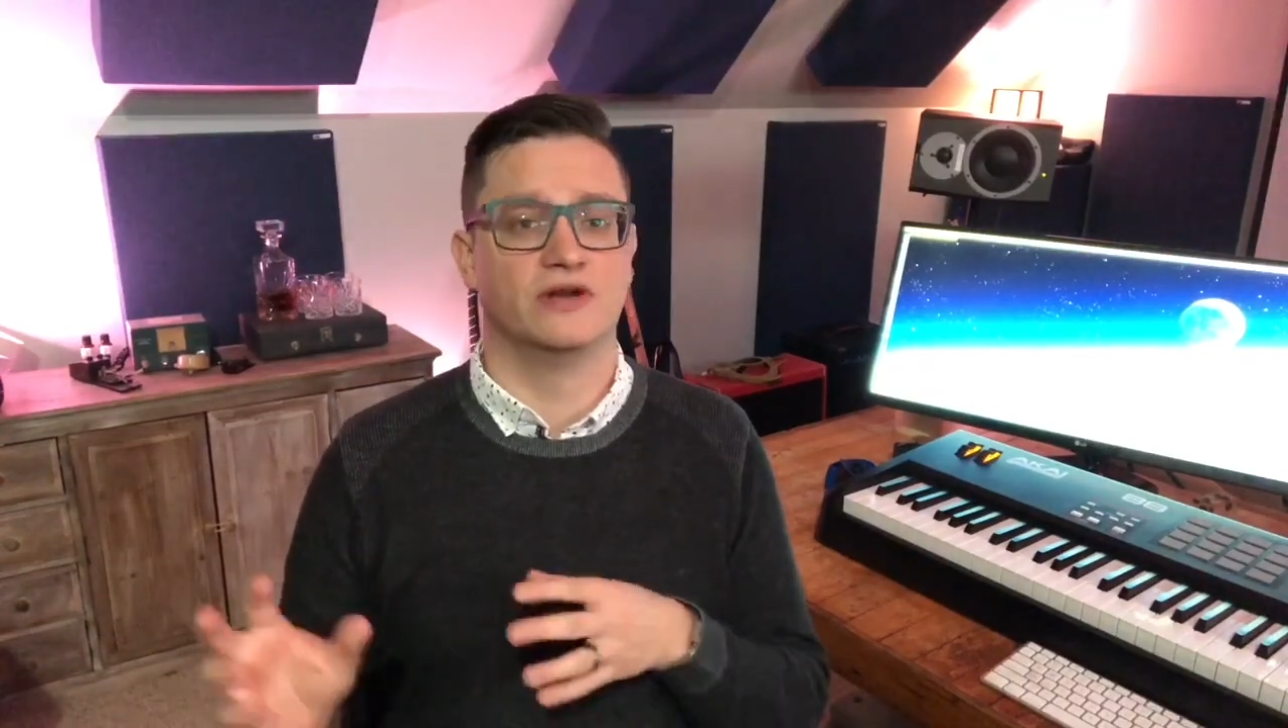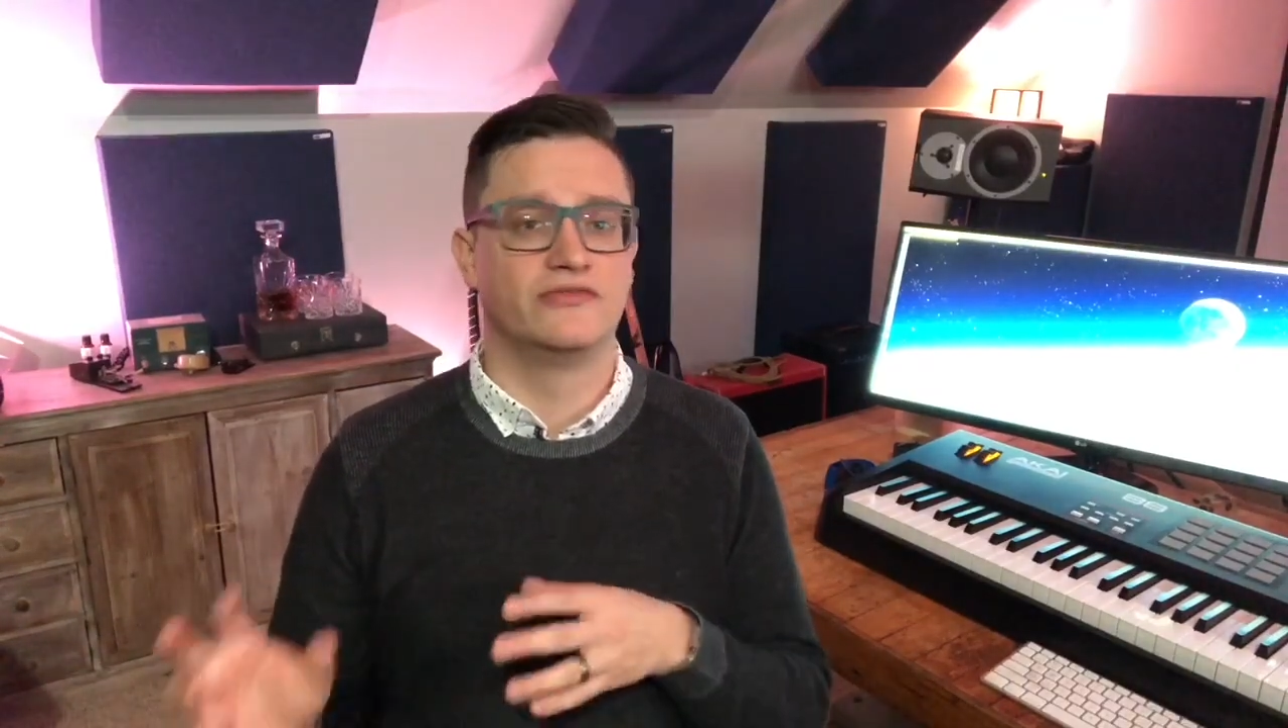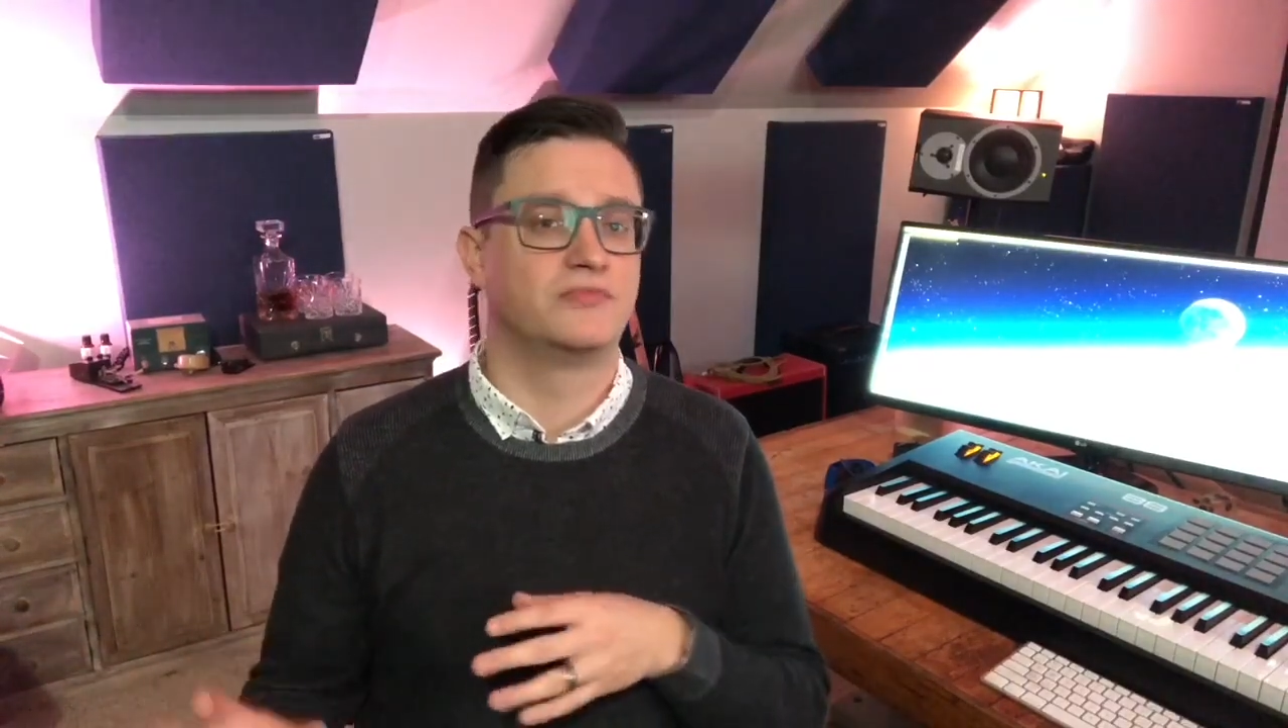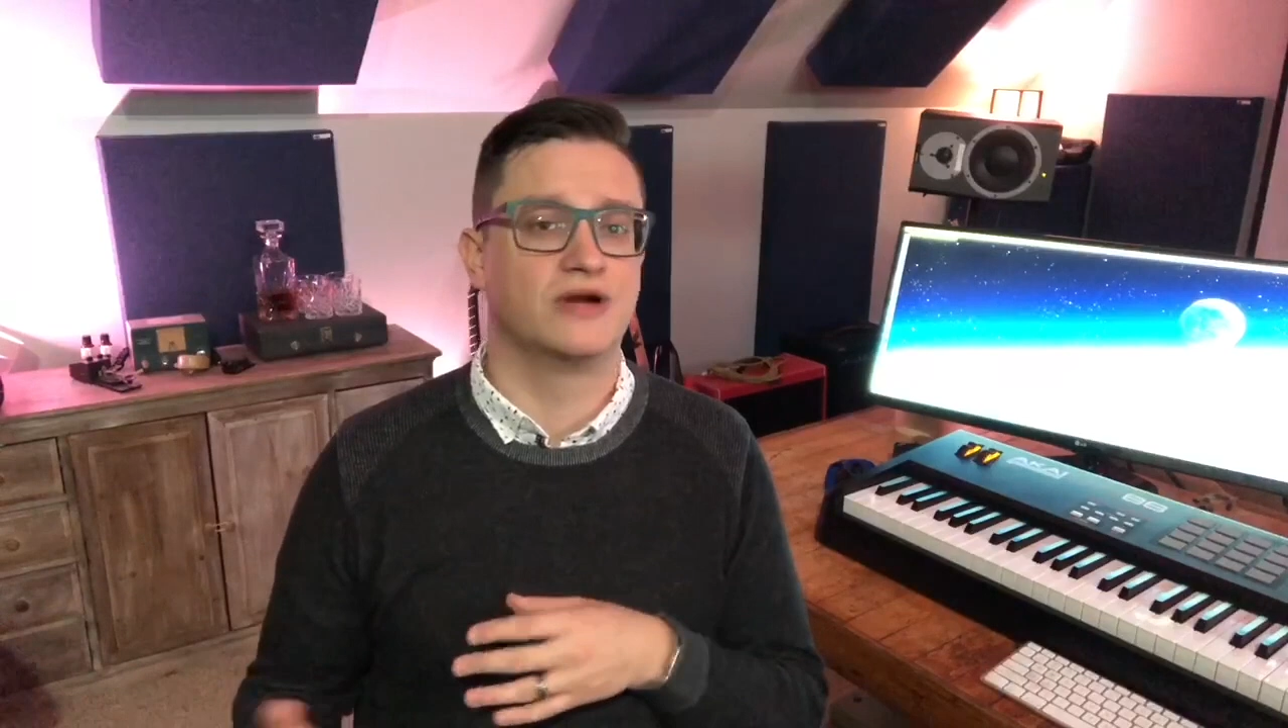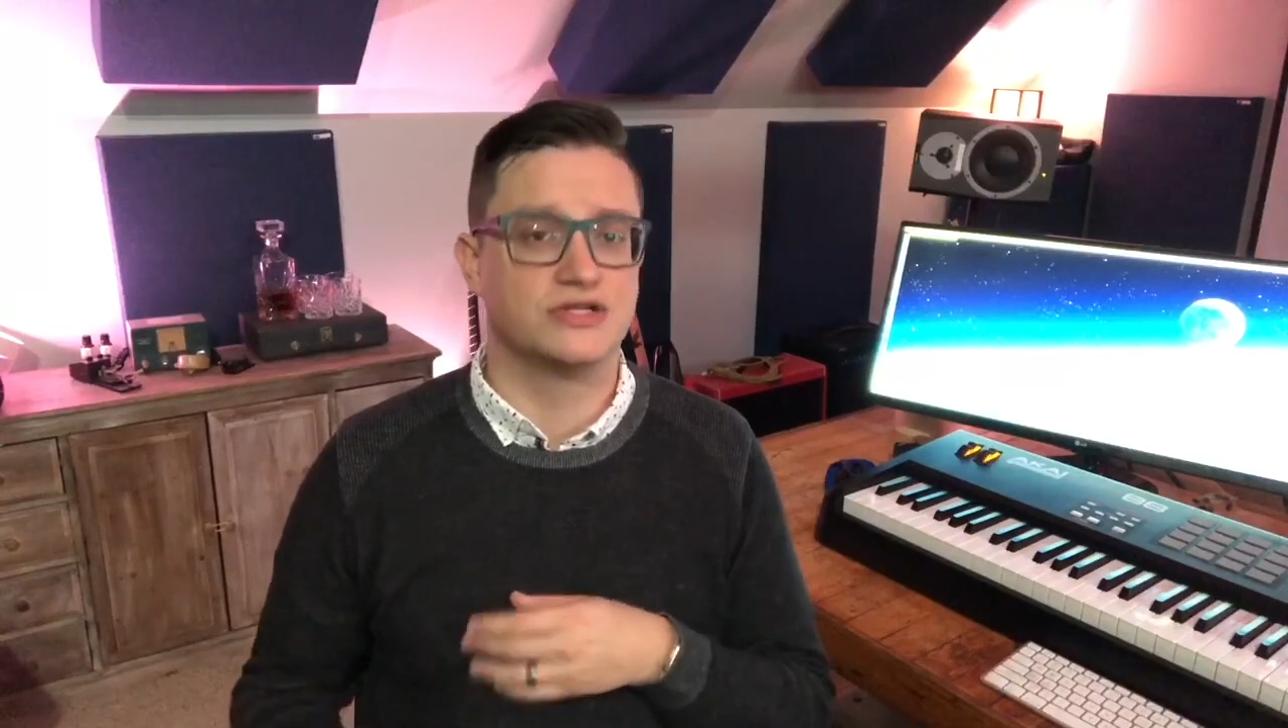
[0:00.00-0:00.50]

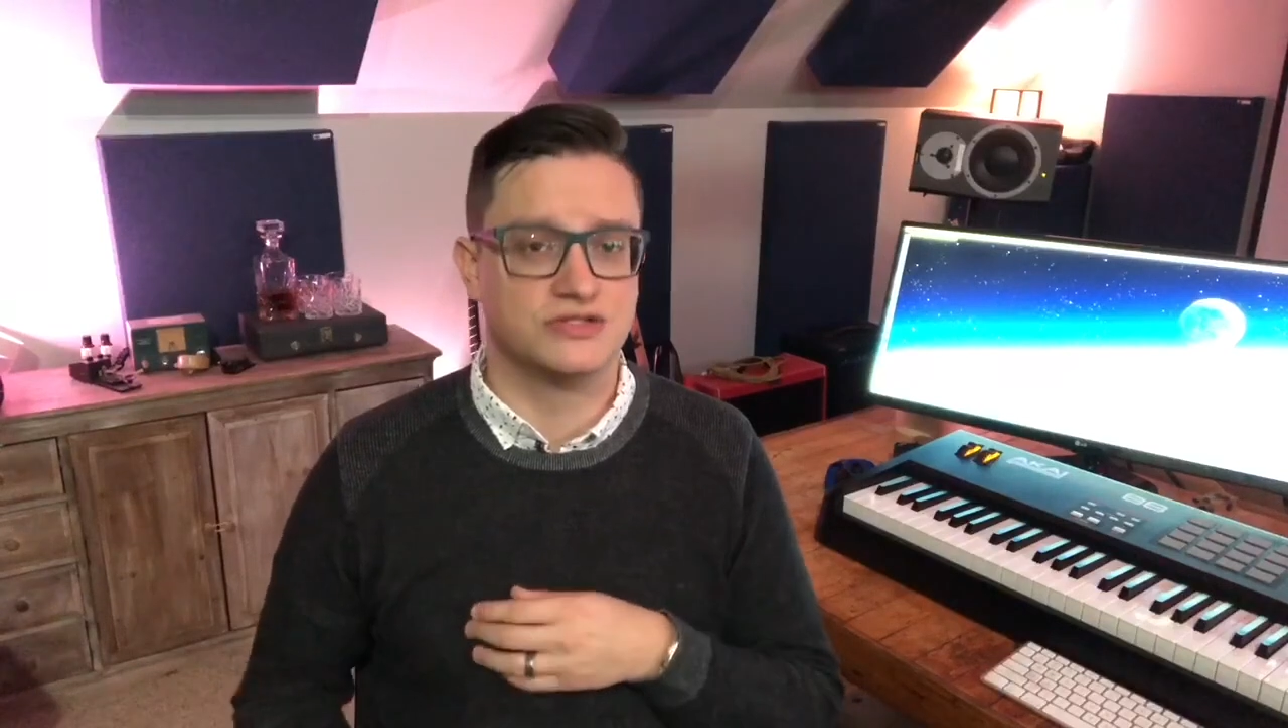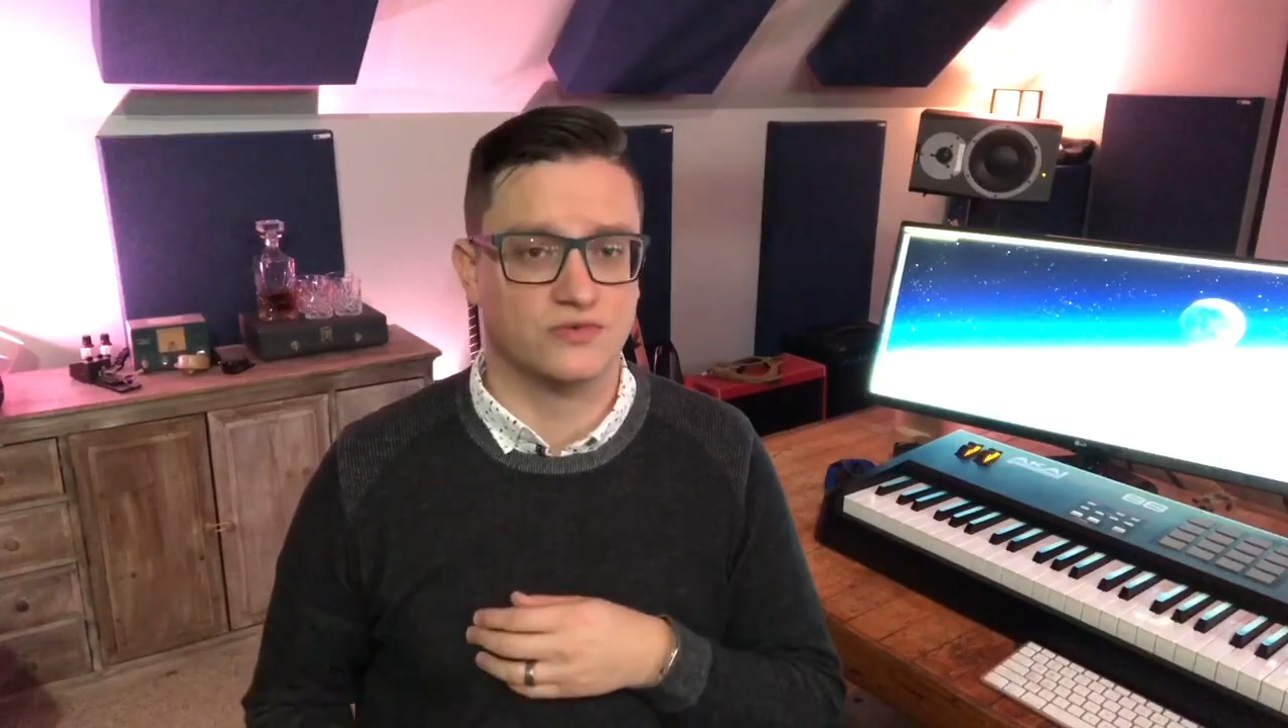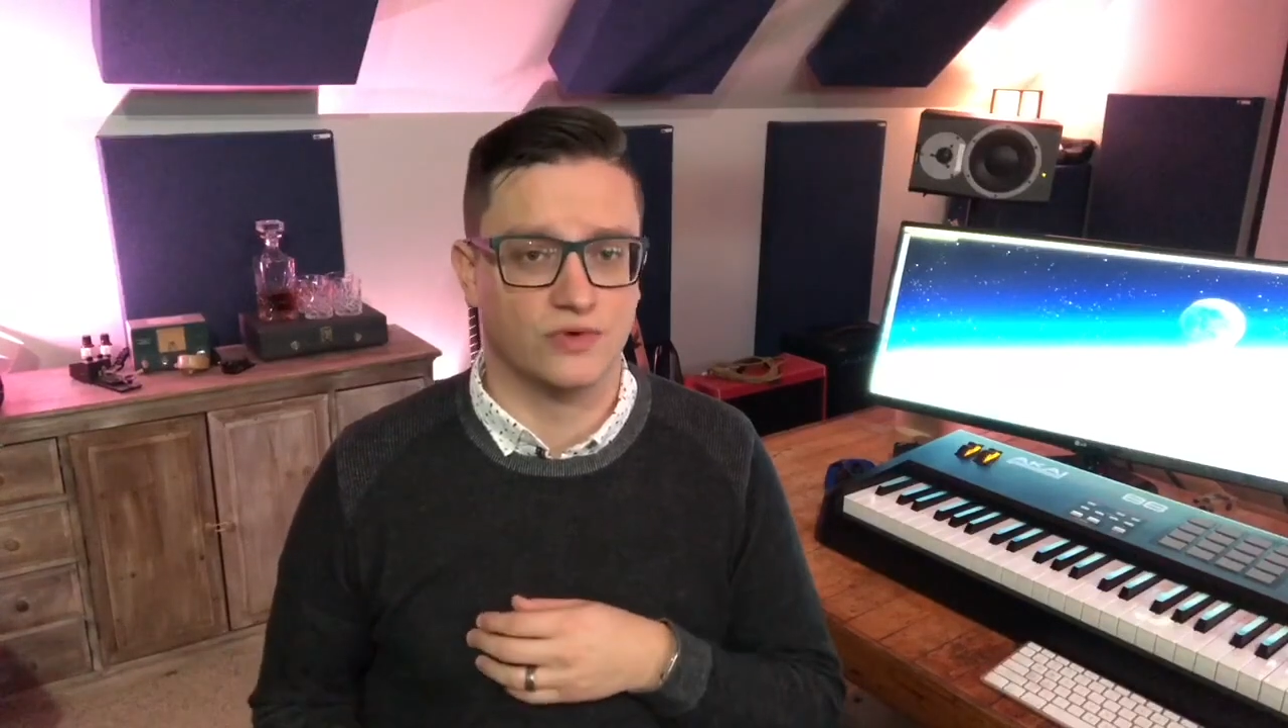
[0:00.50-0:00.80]
whatever project